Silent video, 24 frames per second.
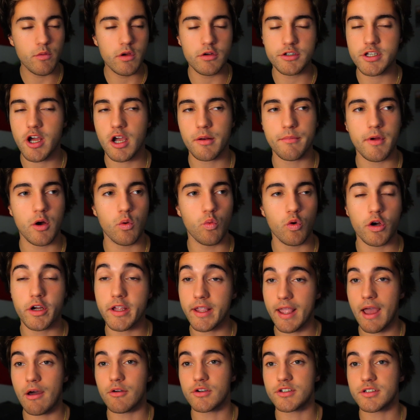I think we were talking about
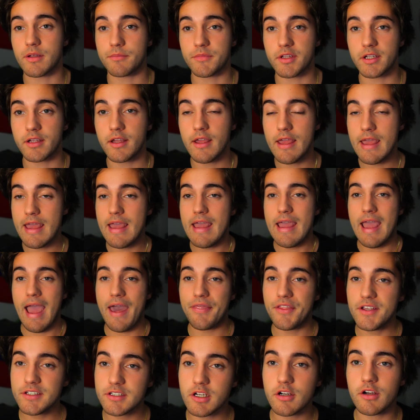working out or something.
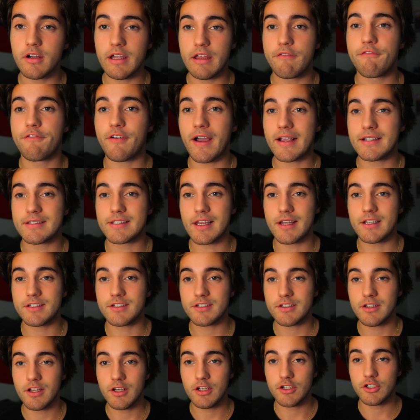And this girl invites
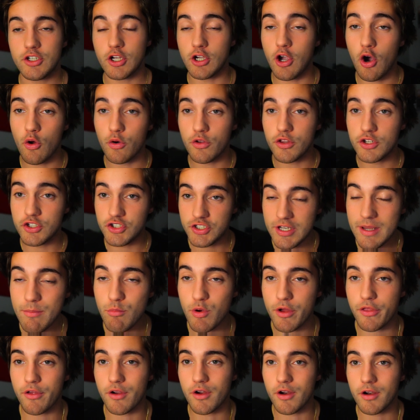us to go to the
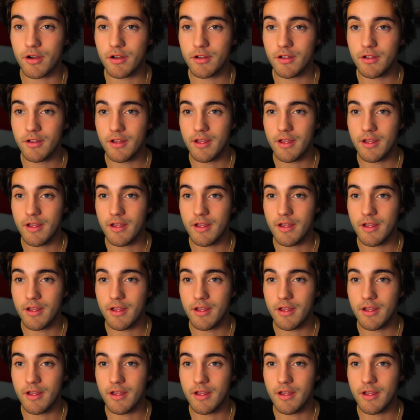gym with her.